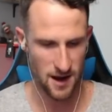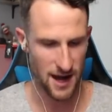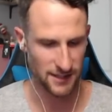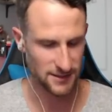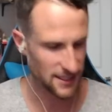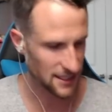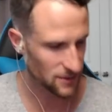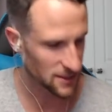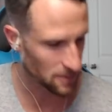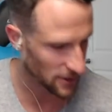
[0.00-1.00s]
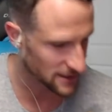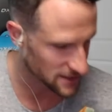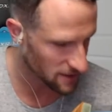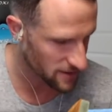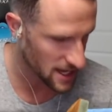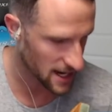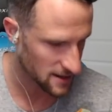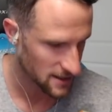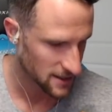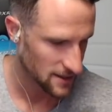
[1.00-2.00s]
right, sticking with the Prince over
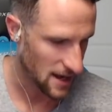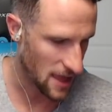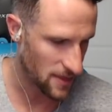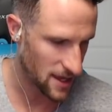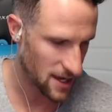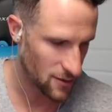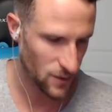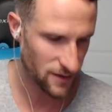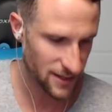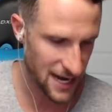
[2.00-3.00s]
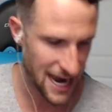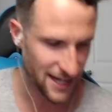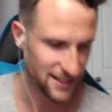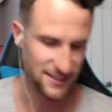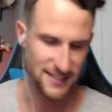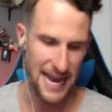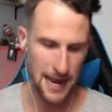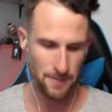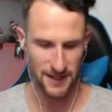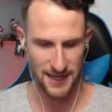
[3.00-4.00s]
there. And then we've got
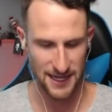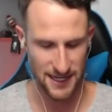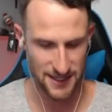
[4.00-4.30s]
Zap and